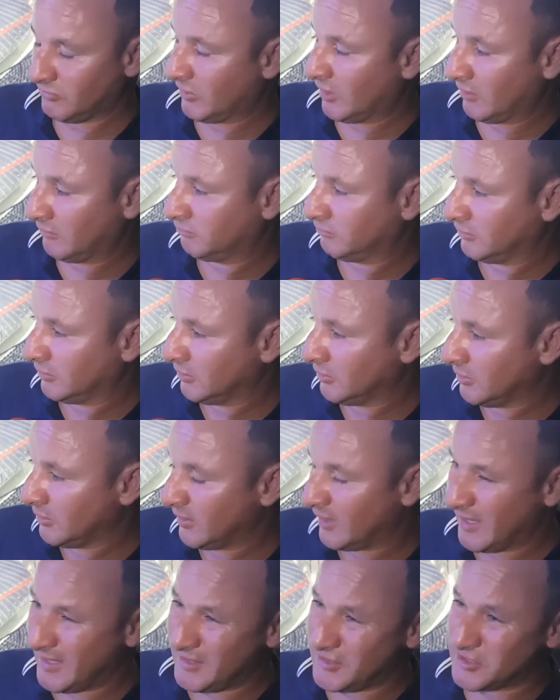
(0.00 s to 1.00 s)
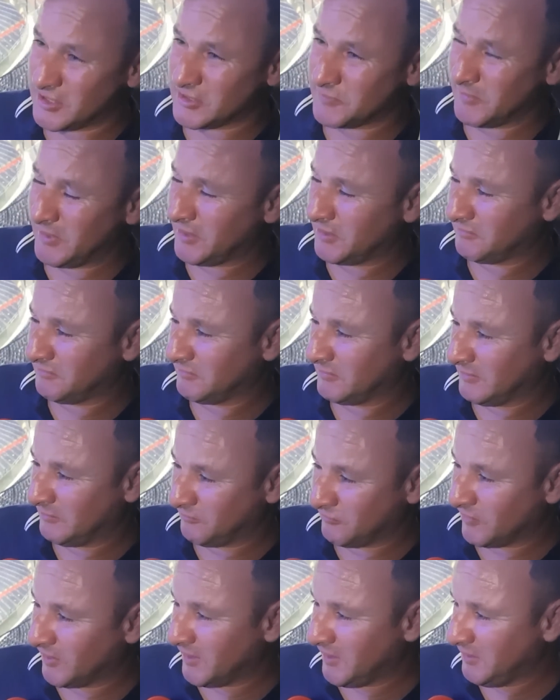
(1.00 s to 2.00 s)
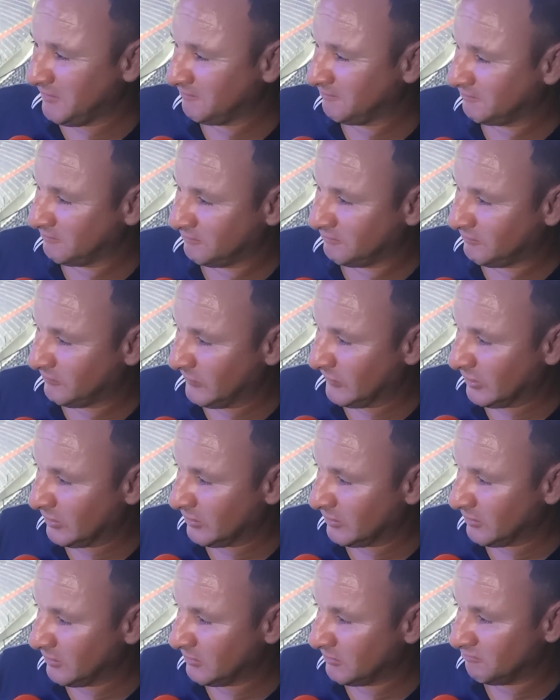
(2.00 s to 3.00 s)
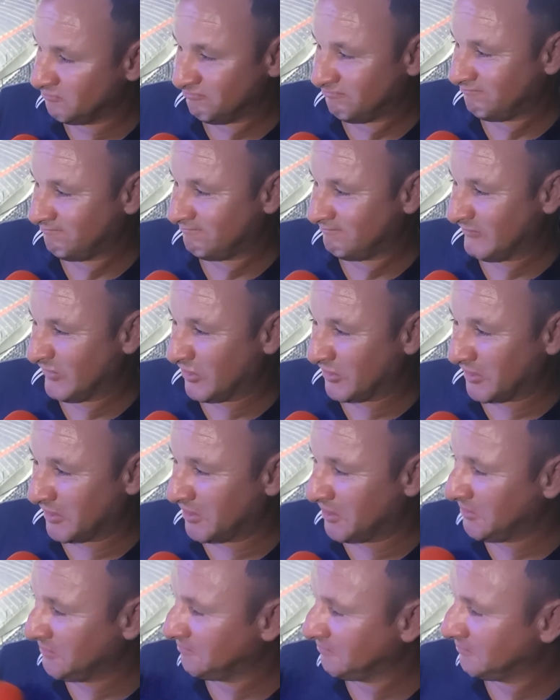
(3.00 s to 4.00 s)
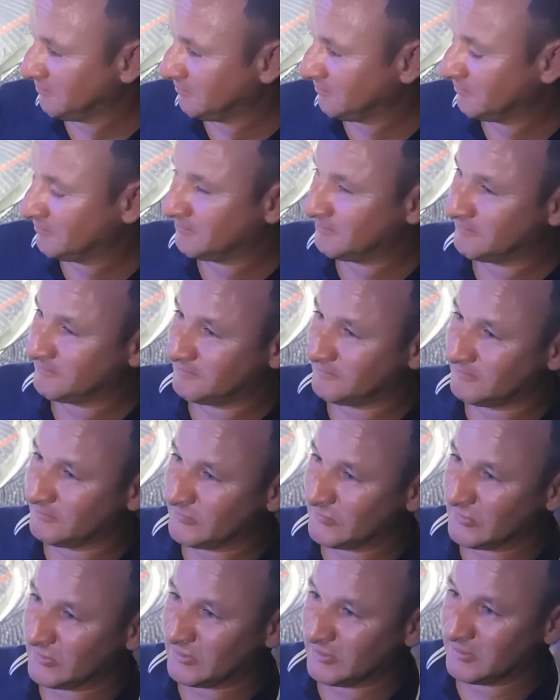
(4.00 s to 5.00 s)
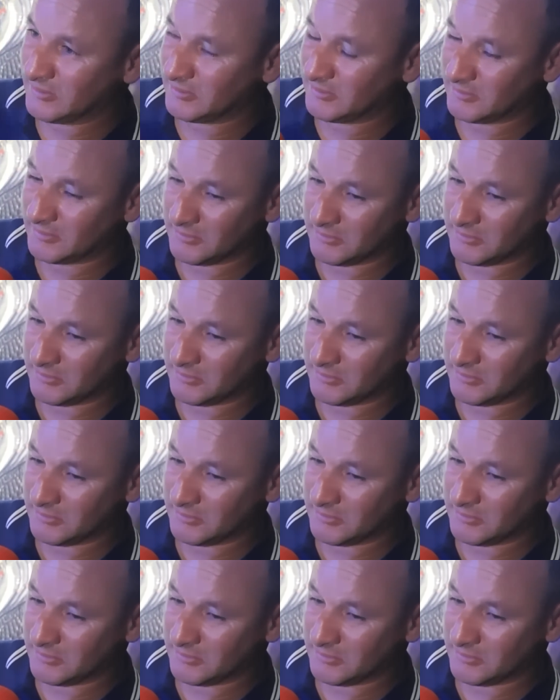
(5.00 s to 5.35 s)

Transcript: well, 86 million, really? I don't know. the price tag's playing on his head.